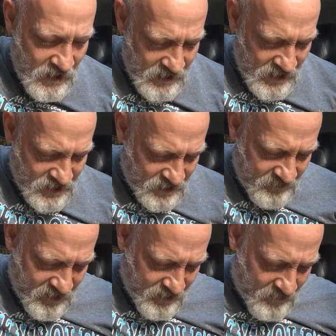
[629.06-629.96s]
they should
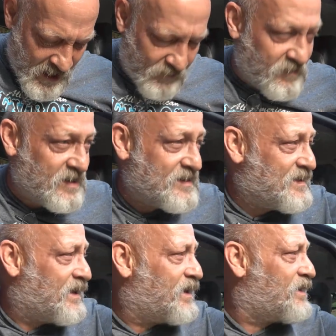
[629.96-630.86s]
be here by
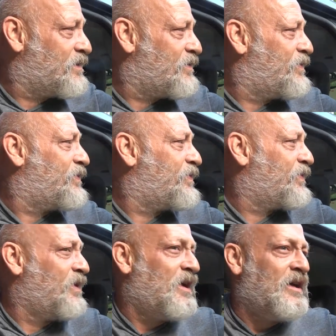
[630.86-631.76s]
Wednesday
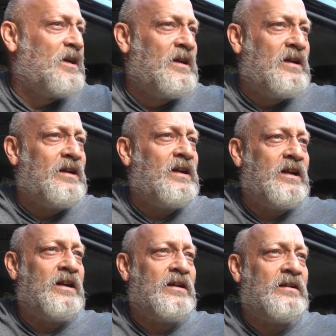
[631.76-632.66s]

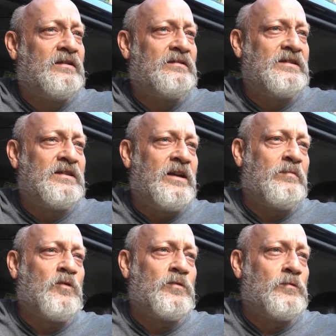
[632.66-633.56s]
and tonight
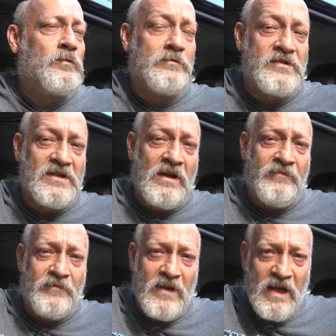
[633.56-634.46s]
I'm going to order stuff
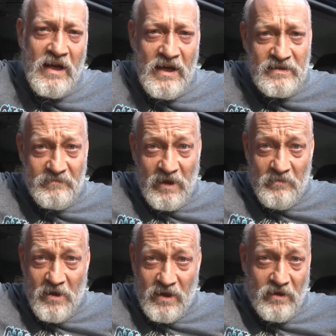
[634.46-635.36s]
for that guy's mini
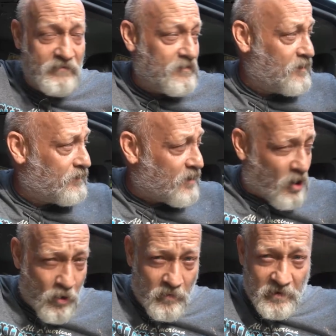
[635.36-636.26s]
bike over there the
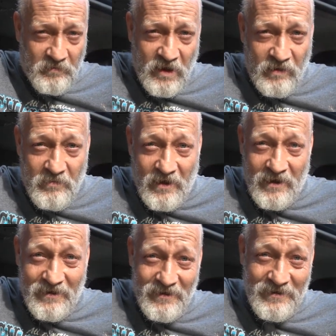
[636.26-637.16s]
Coleman mini
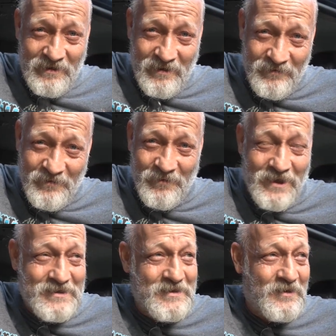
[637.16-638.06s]
bike and we're going to
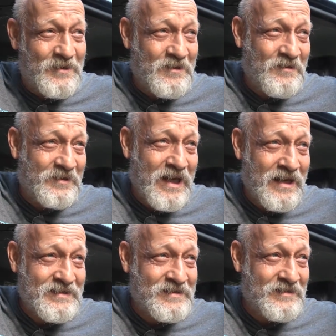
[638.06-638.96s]
get started on
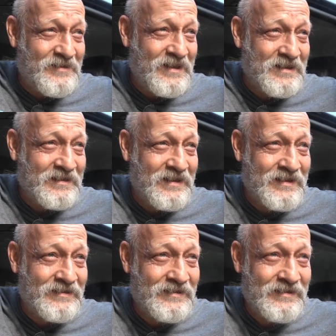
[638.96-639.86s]
that so he can get